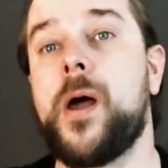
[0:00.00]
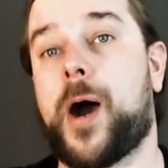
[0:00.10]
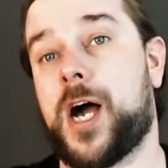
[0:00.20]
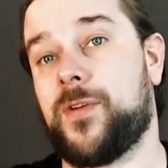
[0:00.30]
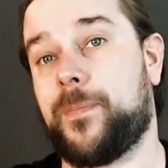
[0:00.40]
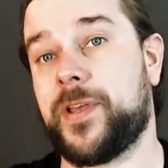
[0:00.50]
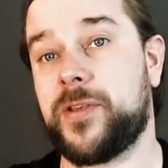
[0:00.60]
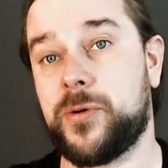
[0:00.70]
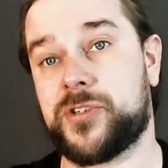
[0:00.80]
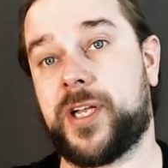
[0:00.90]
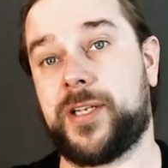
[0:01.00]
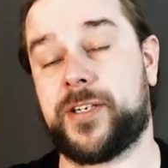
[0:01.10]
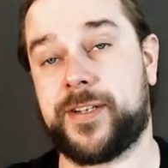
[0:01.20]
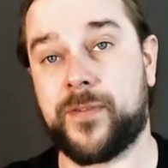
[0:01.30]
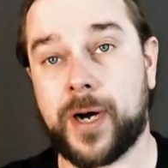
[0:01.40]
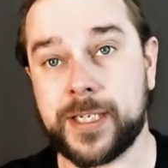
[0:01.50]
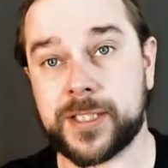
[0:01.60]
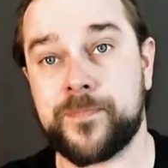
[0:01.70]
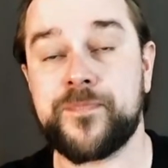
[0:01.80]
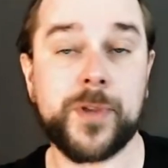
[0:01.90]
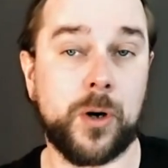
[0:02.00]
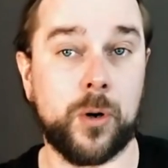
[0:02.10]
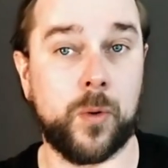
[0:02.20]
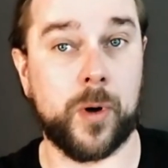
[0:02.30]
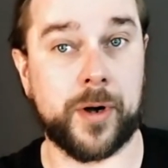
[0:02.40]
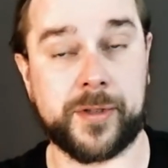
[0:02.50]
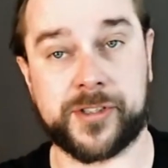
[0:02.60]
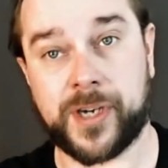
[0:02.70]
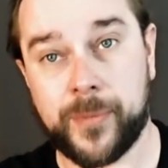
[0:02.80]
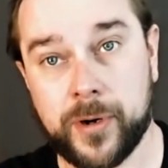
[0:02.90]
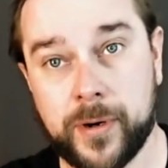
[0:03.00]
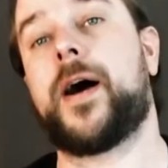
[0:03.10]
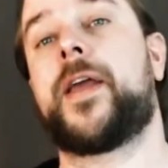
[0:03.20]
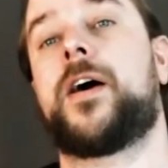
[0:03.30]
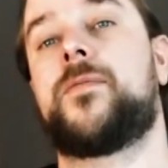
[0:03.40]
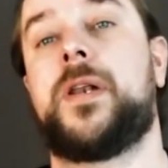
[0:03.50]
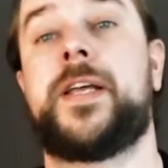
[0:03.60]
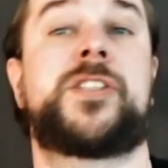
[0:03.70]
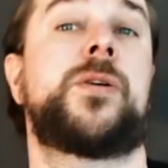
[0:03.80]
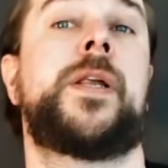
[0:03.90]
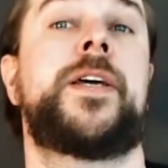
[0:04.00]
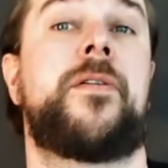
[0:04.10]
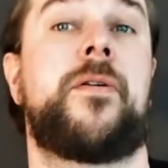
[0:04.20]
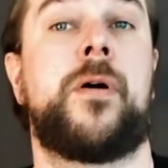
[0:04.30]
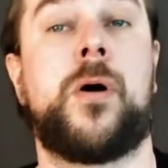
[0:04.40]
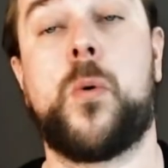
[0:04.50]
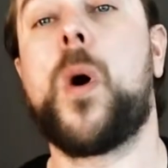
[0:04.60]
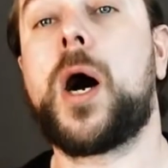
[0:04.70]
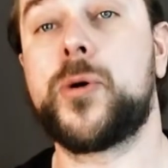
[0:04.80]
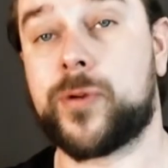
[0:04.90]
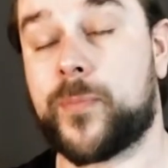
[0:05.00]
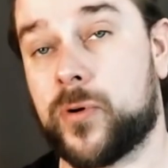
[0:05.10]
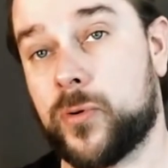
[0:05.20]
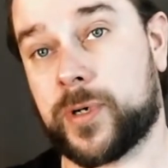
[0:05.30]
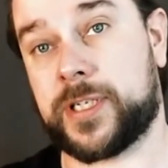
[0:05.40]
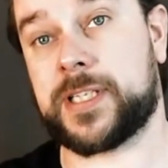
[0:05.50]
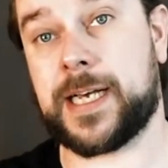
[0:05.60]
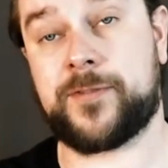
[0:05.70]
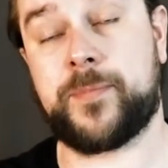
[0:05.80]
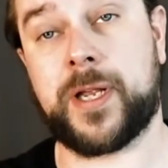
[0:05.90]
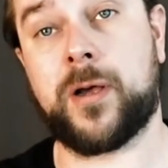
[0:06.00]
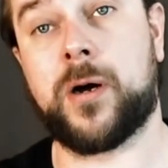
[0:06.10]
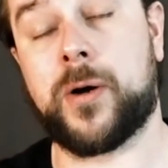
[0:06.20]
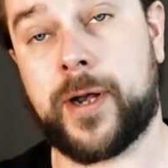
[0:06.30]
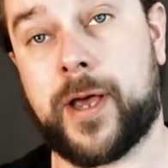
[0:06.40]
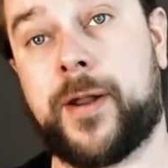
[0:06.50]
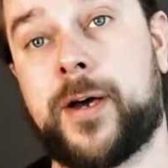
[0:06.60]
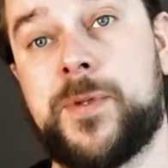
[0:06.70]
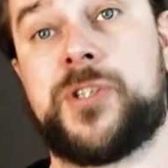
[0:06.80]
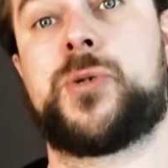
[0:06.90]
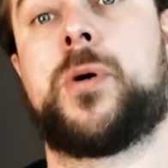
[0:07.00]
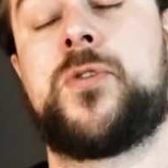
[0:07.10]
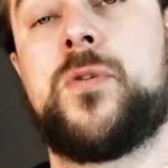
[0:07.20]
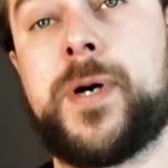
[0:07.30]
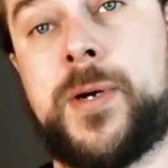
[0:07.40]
I will be using the device over the summer and I will let you later know how the progress have been gone, and I will show you my